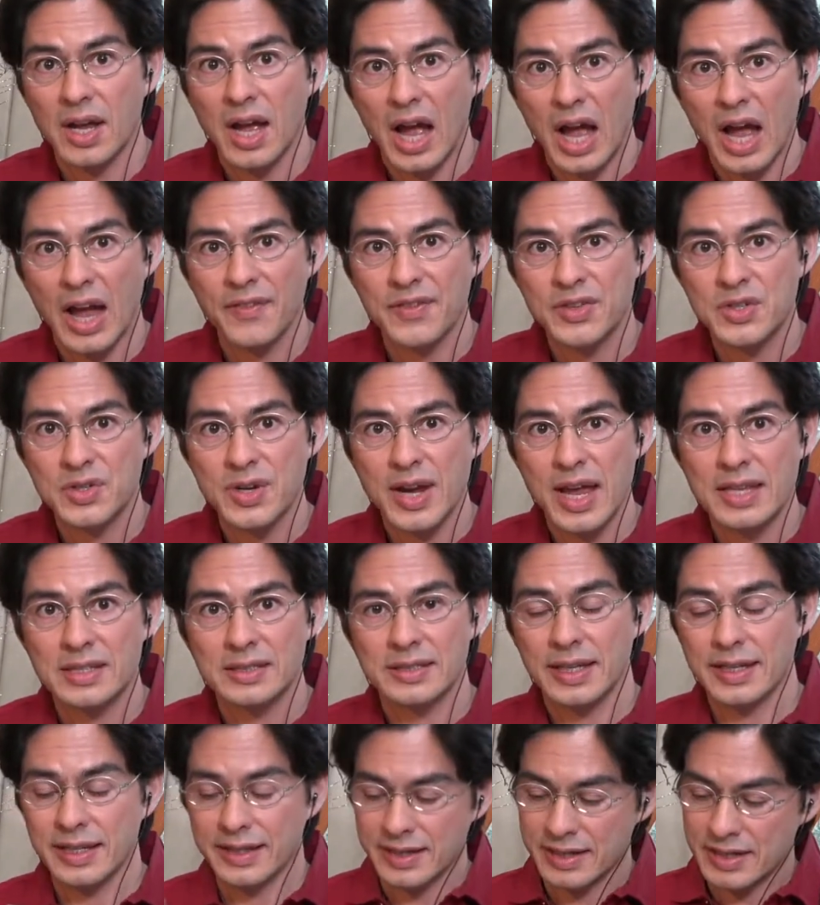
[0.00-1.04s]
I've
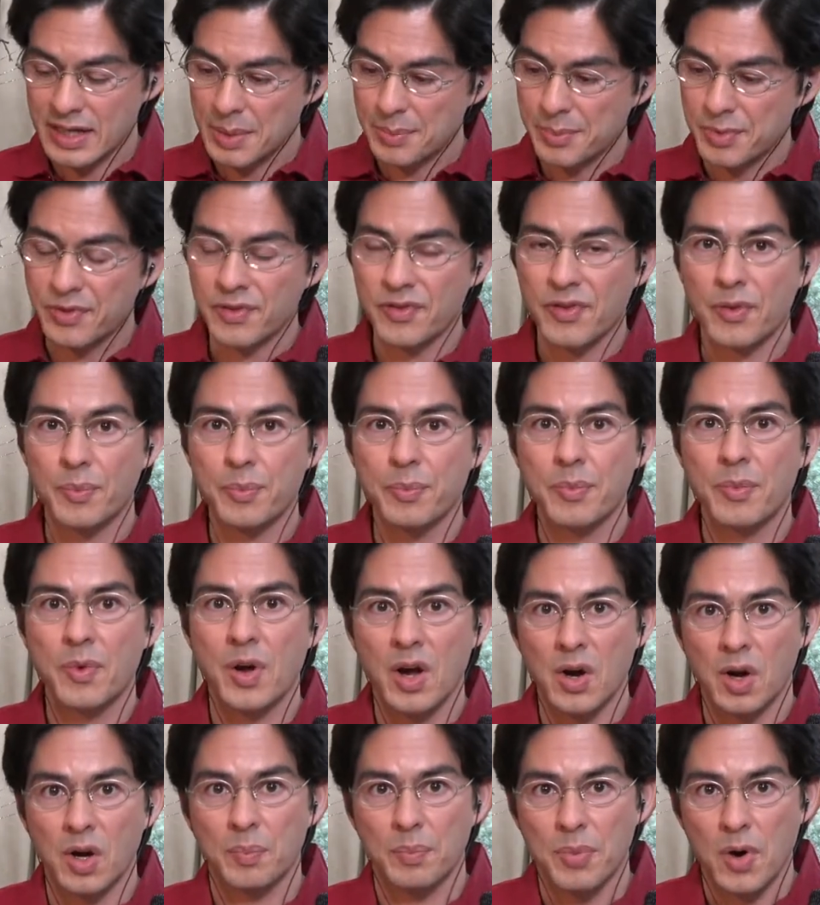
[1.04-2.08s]
translated a number of
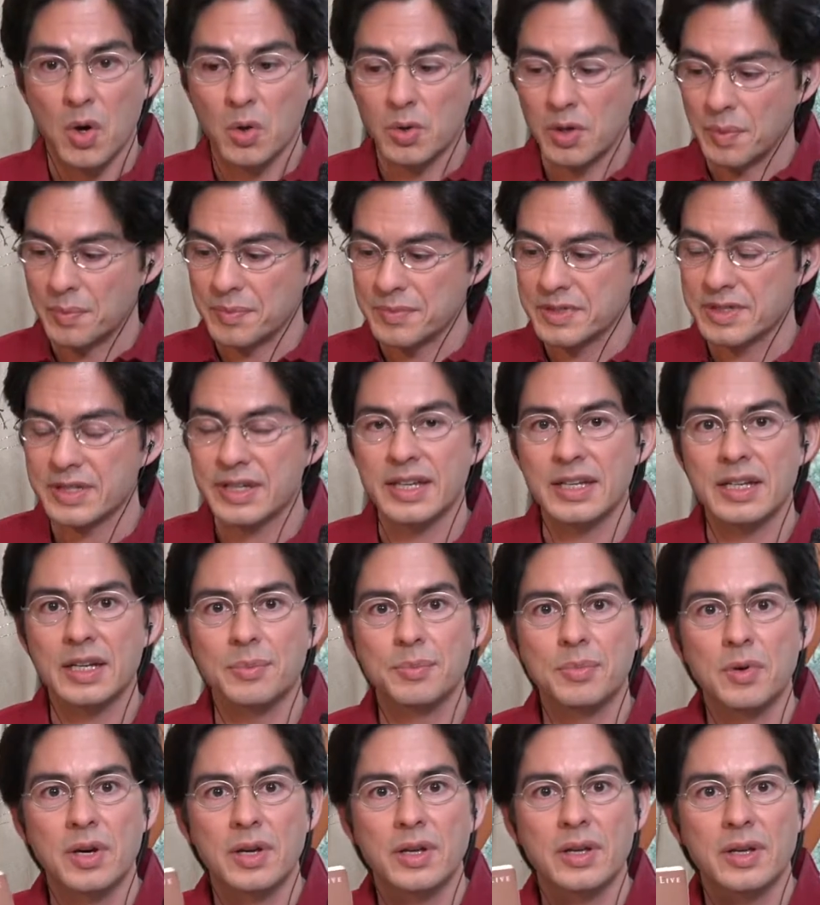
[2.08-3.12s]
her poems in a
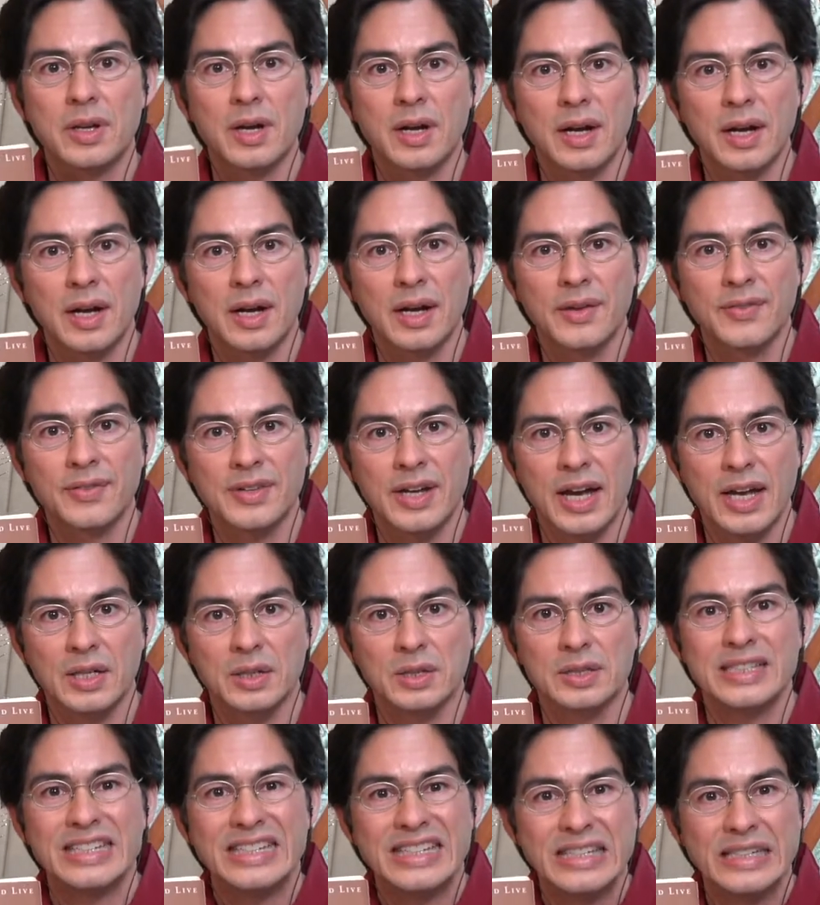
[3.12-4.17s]
book I've
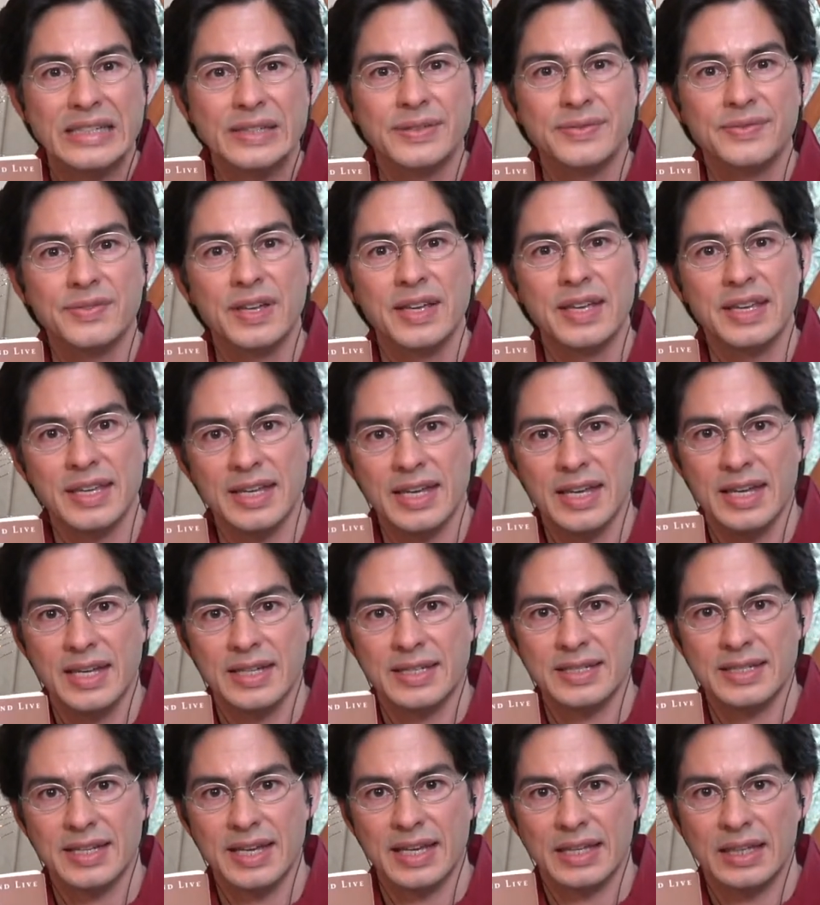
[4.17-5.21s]
titled Give,
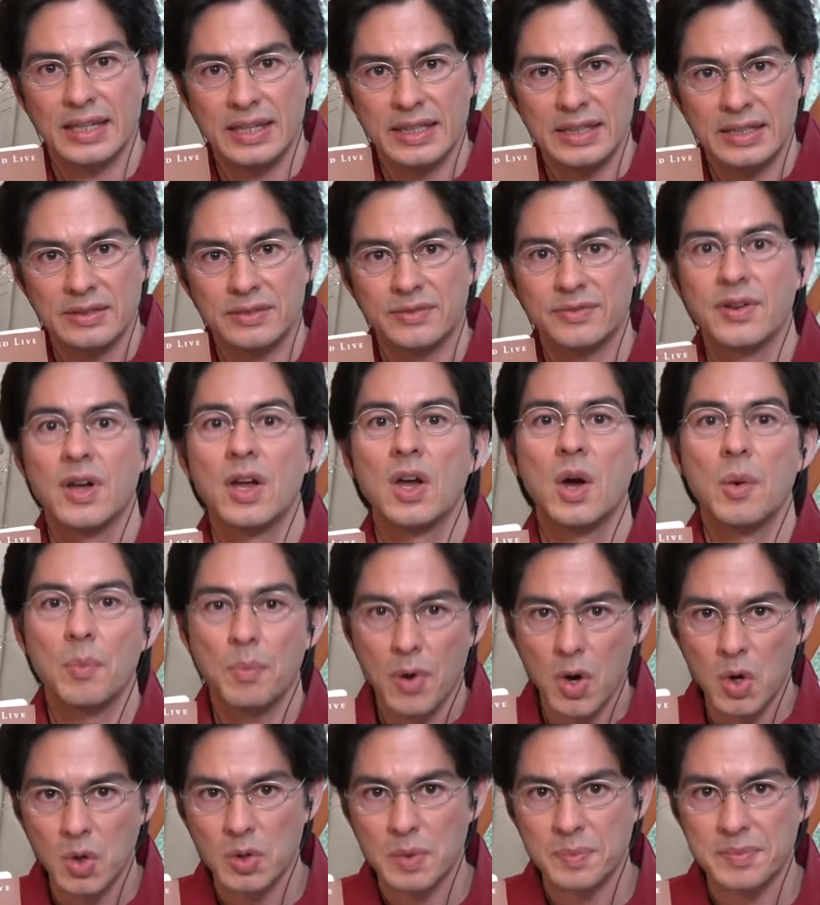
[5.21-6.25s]
Eat, and Live,
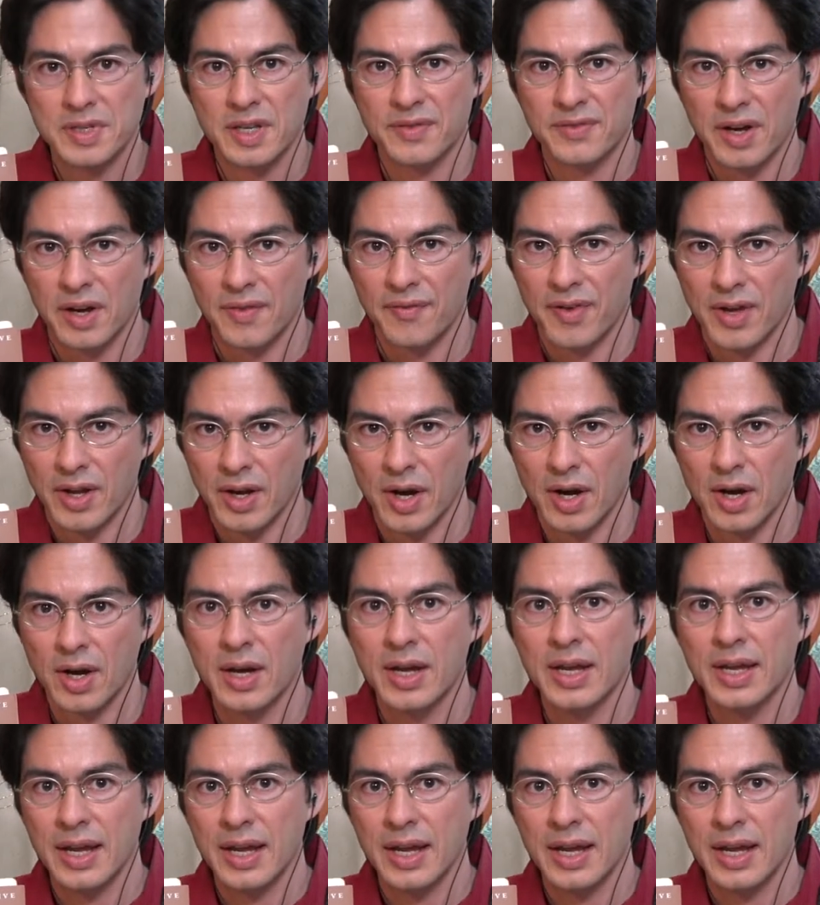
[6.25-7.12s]
Poems of Avvaiyar.